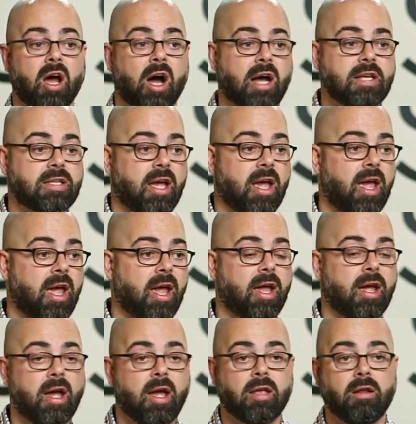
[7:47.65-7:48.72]
I say,
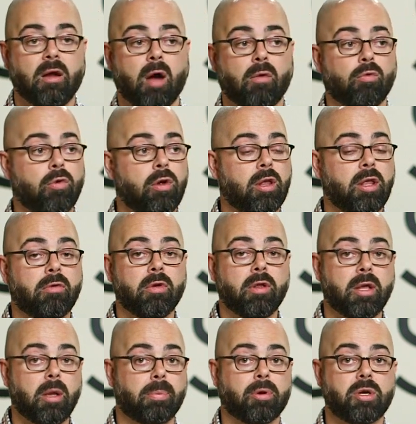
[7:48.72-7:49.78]
hey, I really,
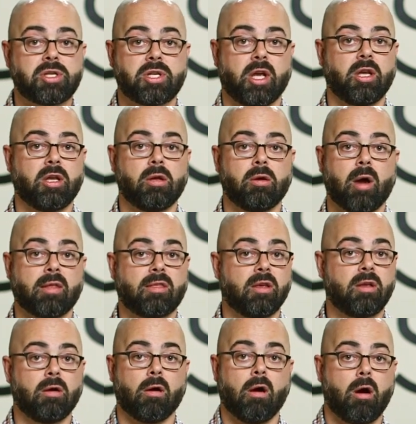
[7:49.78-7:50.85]
really appreciate you. I
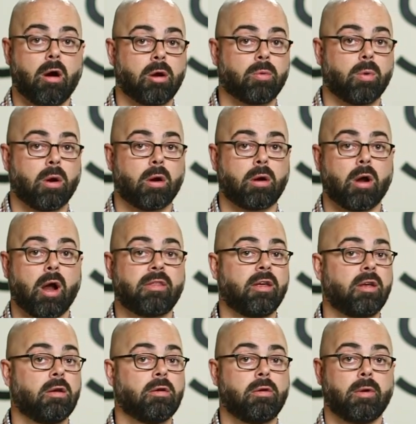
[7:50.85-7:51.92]
think you're a hard worker. I
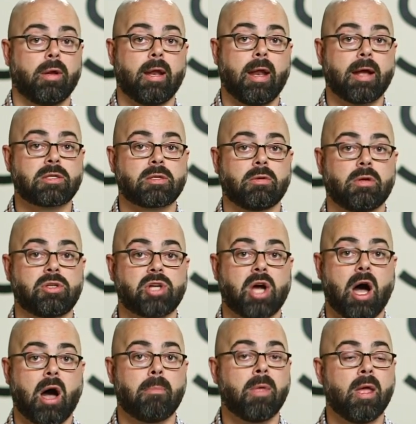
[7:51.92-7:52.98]
think you're doing an excellent
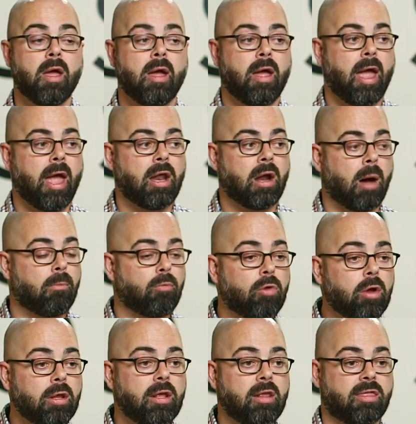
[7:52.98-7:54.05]
job. And I'm
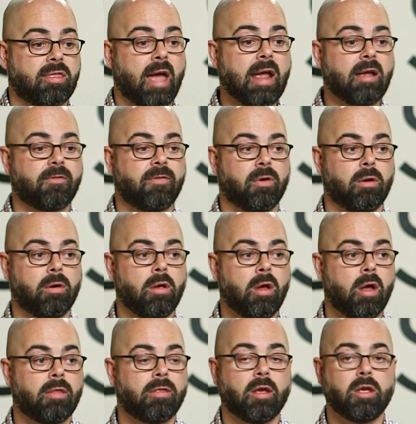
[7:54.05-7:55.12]
really thankful
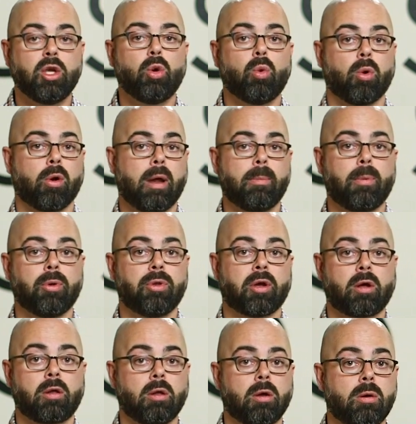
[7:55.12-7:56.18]
that you were able to
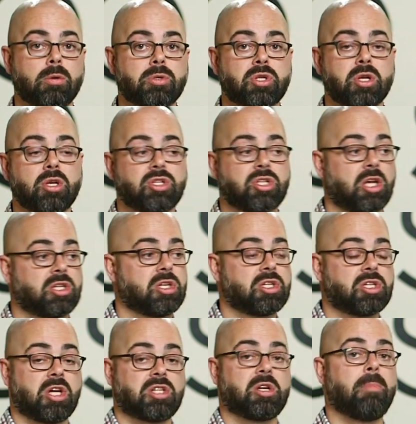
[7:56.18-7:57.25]
close such and
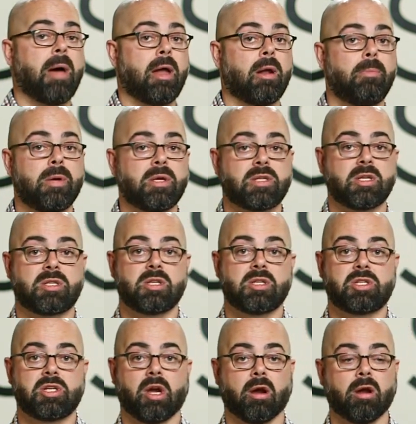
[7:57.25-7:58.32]
such amount of business
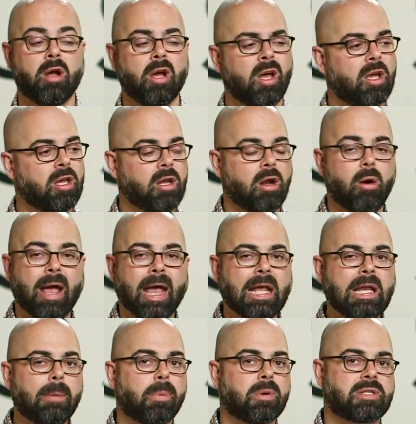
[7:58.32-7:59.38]
this year.
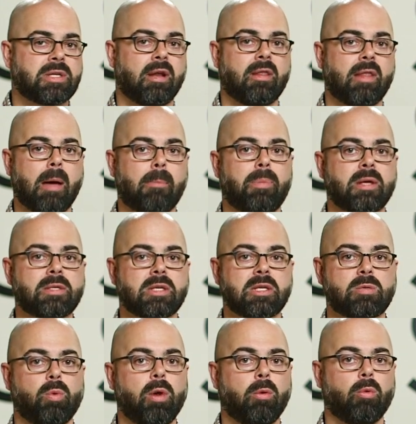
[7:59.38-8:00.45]
80% of that
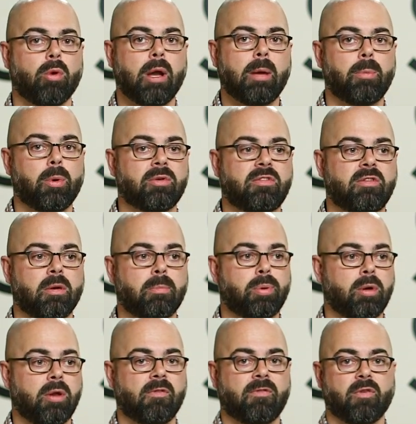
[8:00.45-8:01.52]
business we were able to
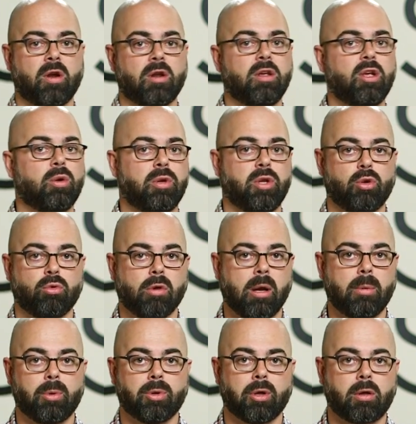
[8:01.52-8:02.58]
put in front of you and you were
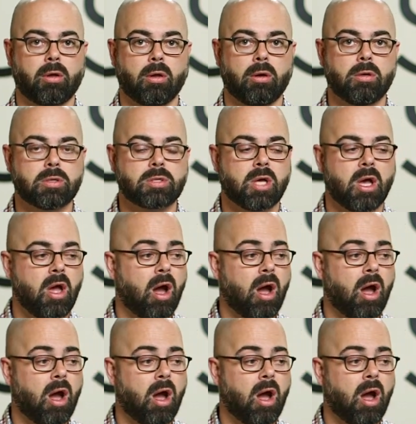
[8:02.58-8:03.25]
able to close.